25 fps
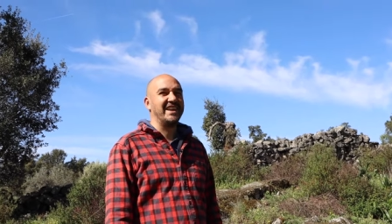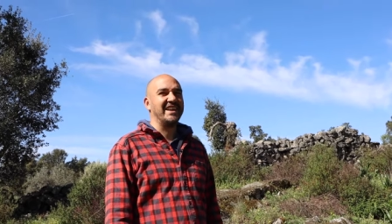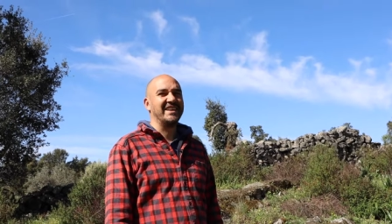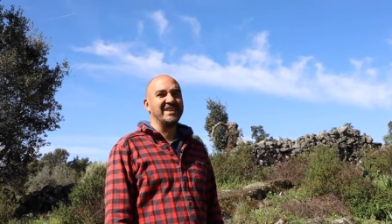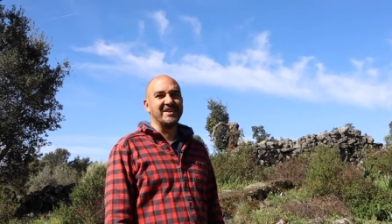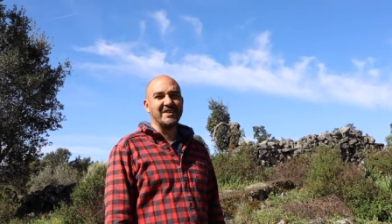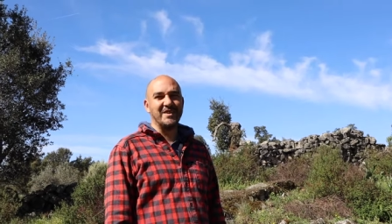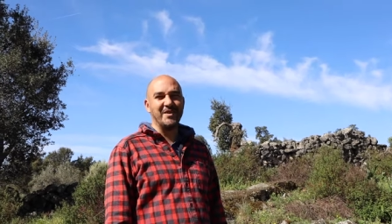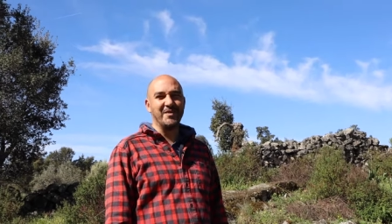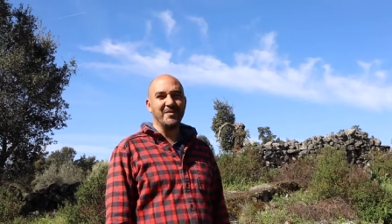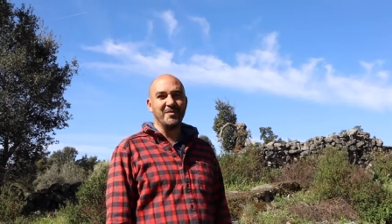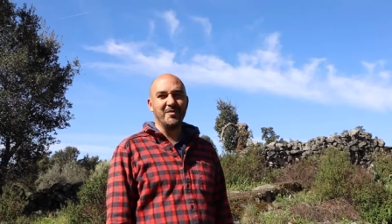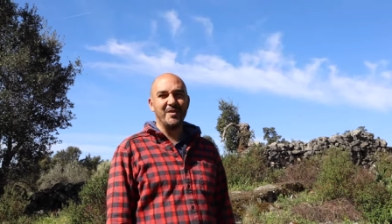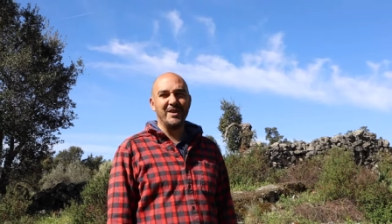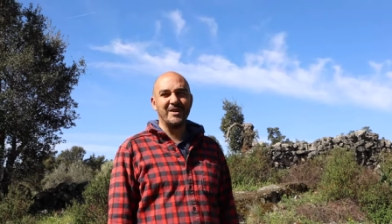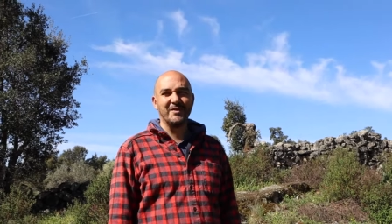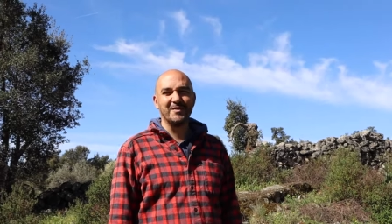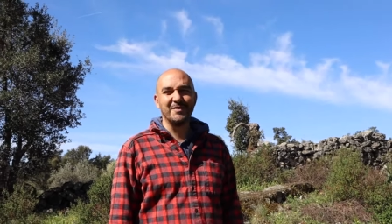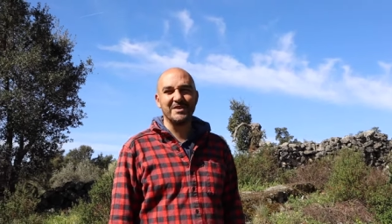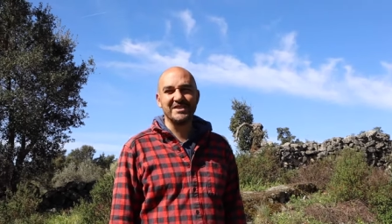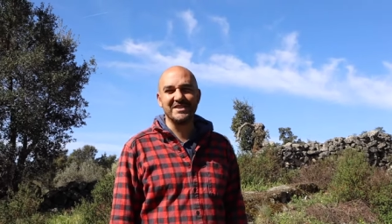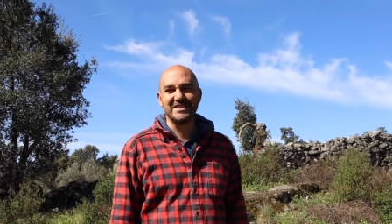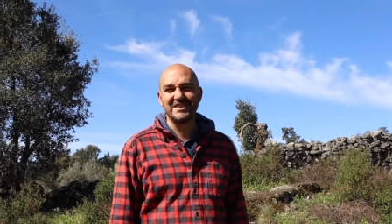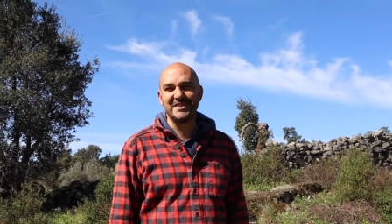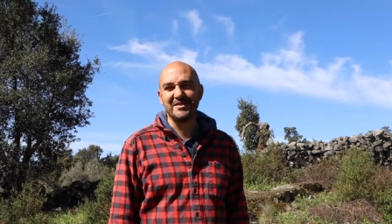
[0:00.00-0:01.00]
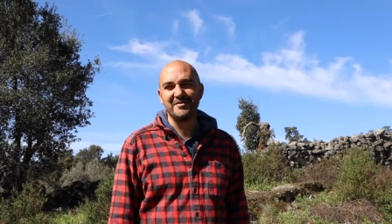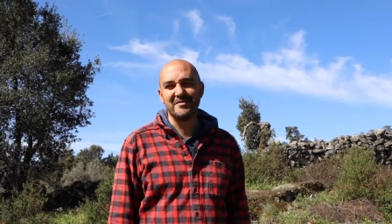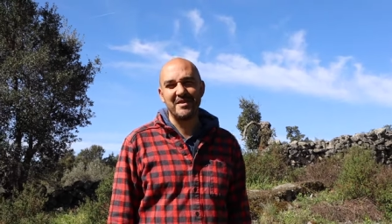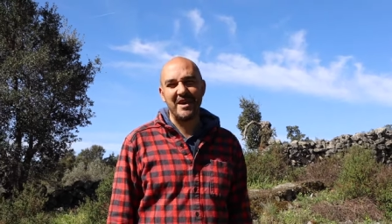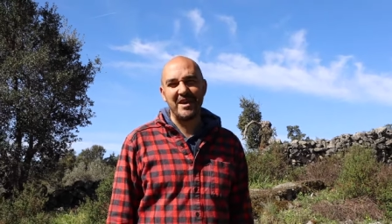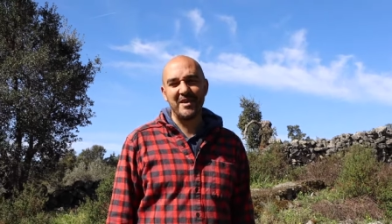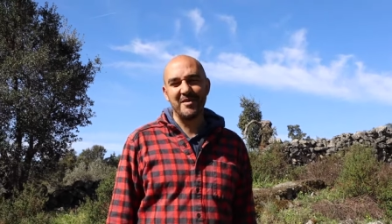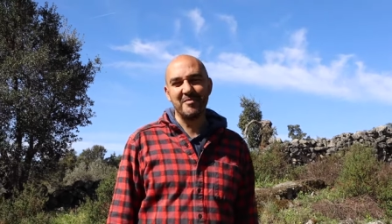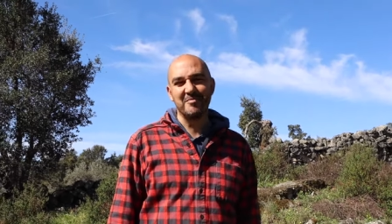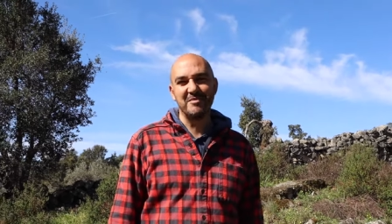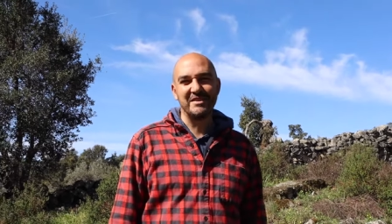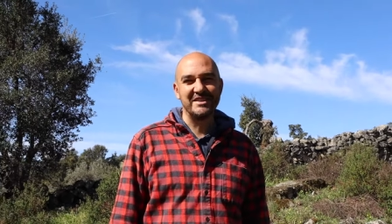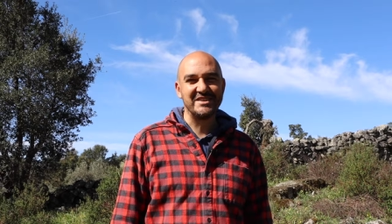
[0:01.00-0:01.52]
telling you what was the
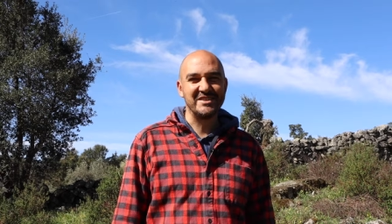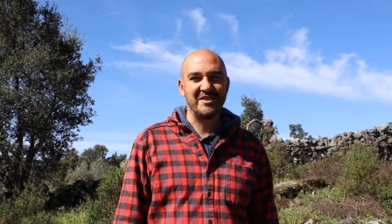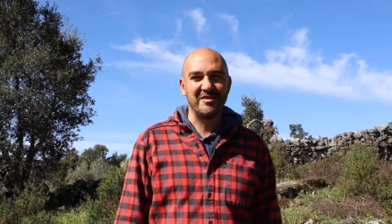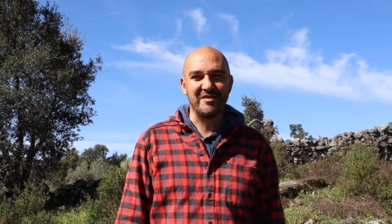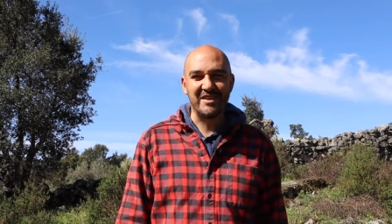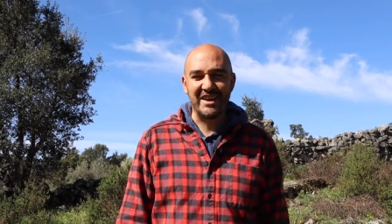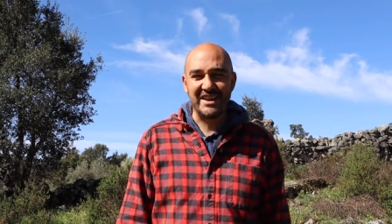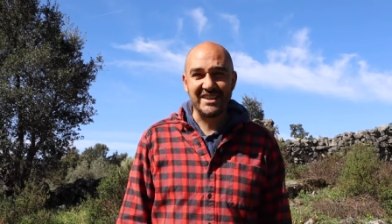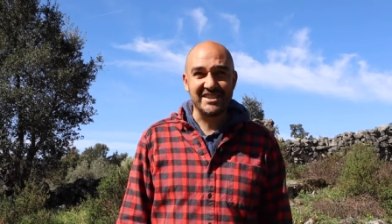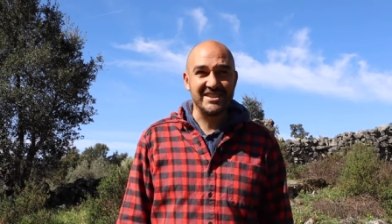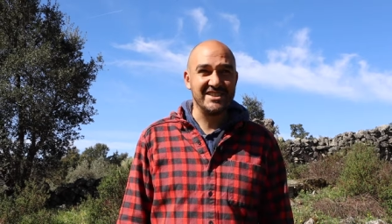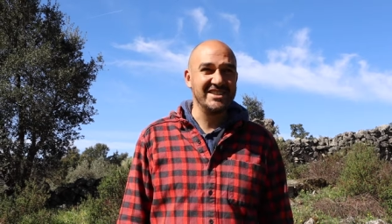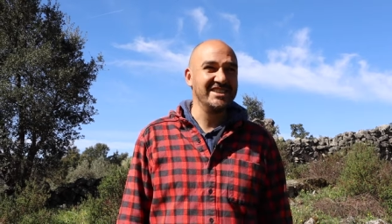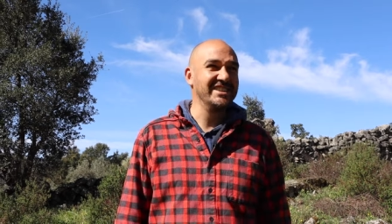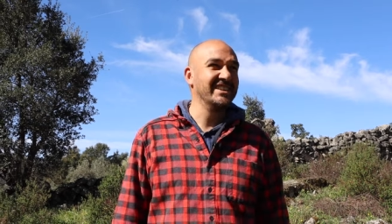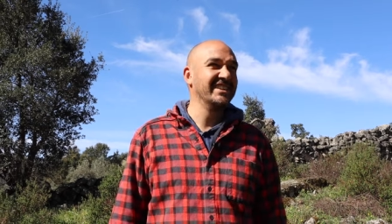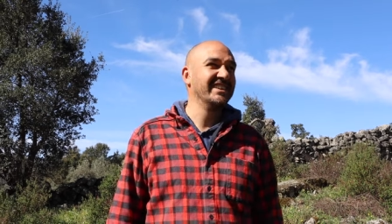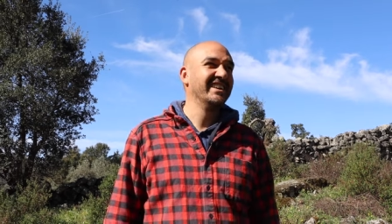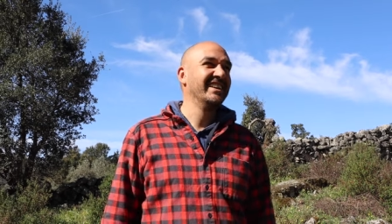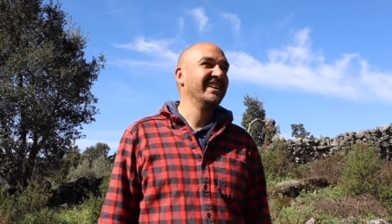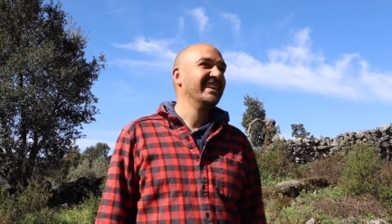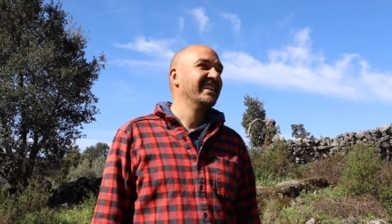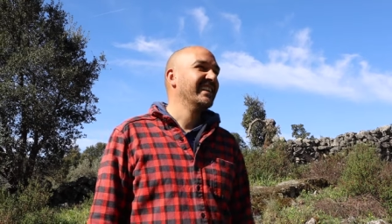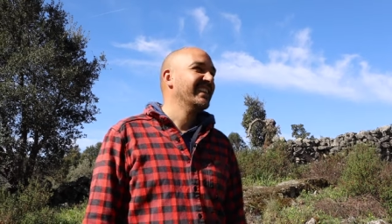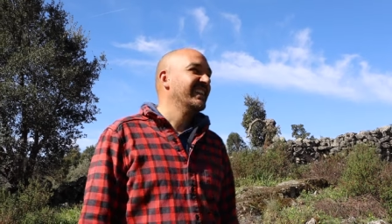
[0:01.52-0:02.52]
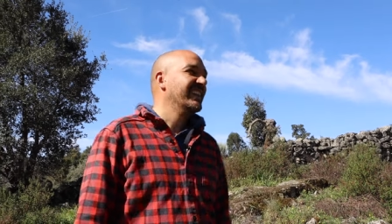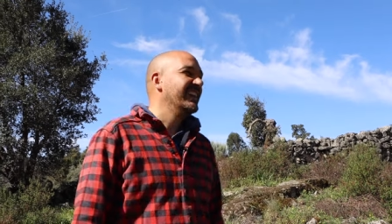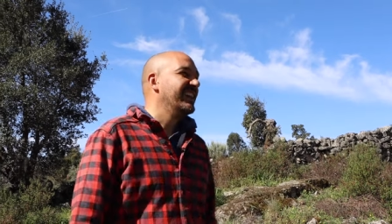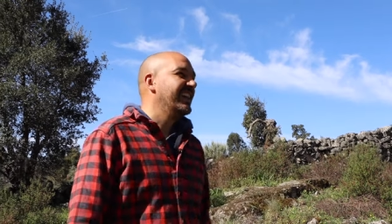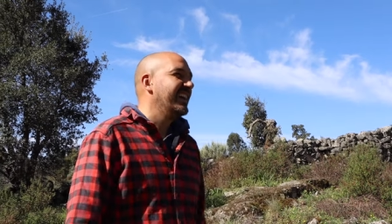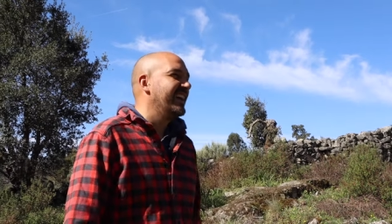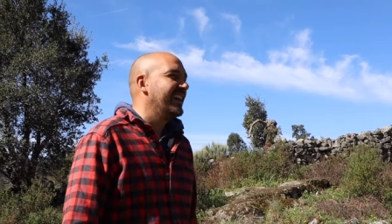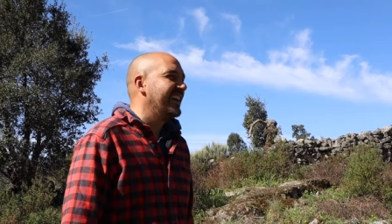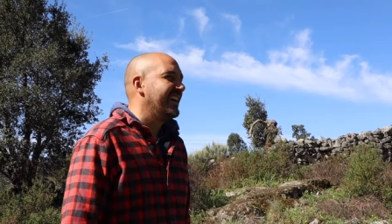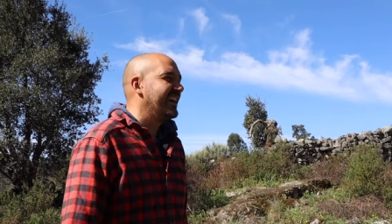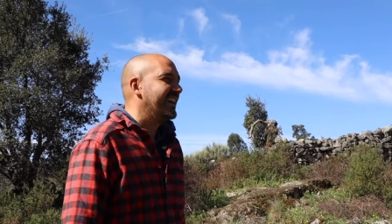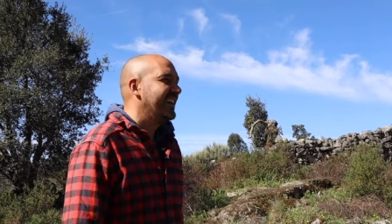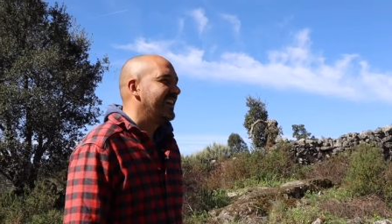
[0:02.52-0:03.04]
developments of last year.
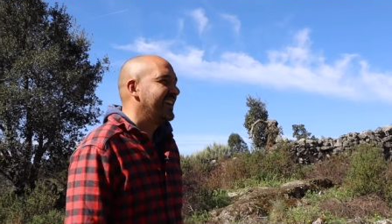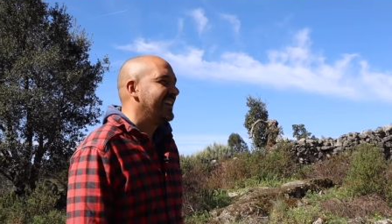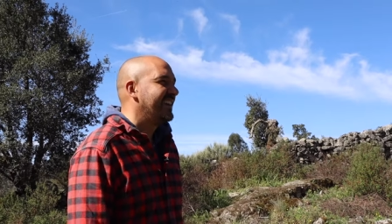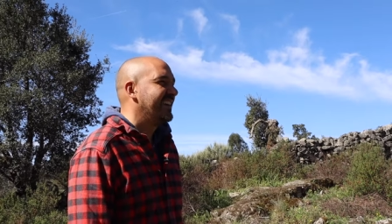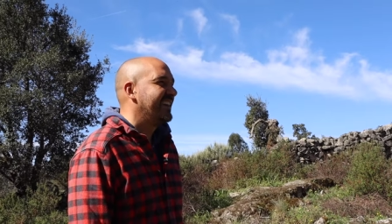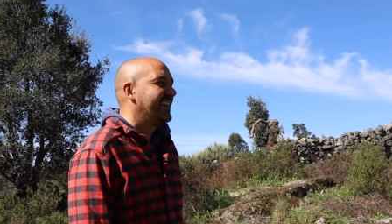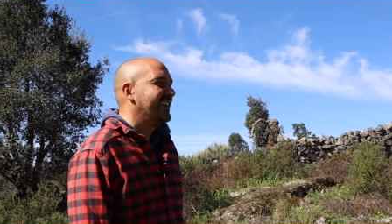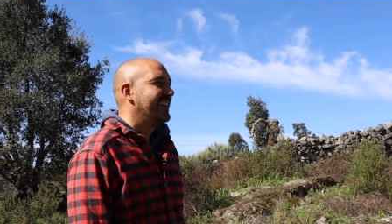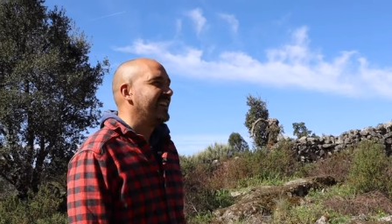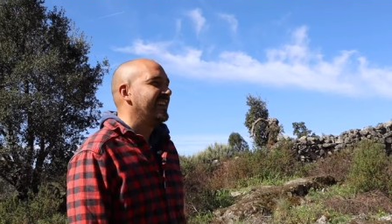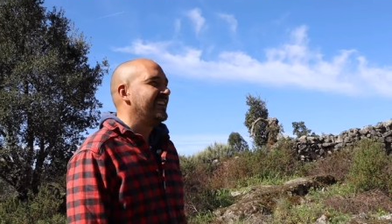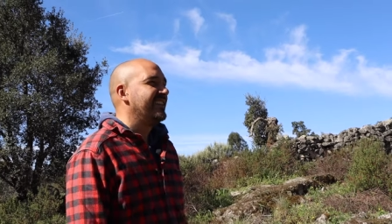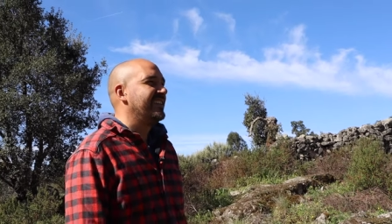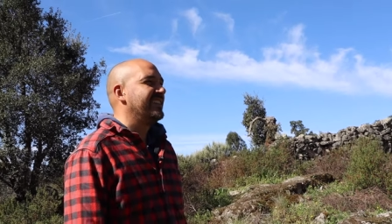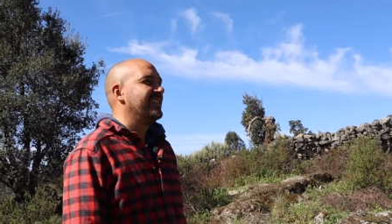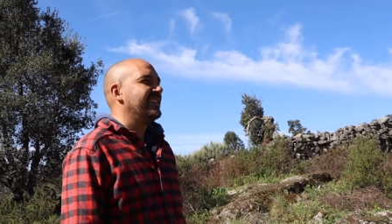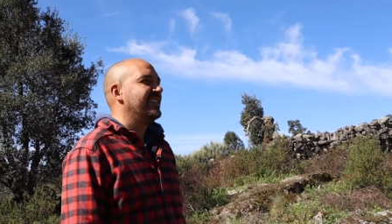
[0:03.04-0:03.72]
And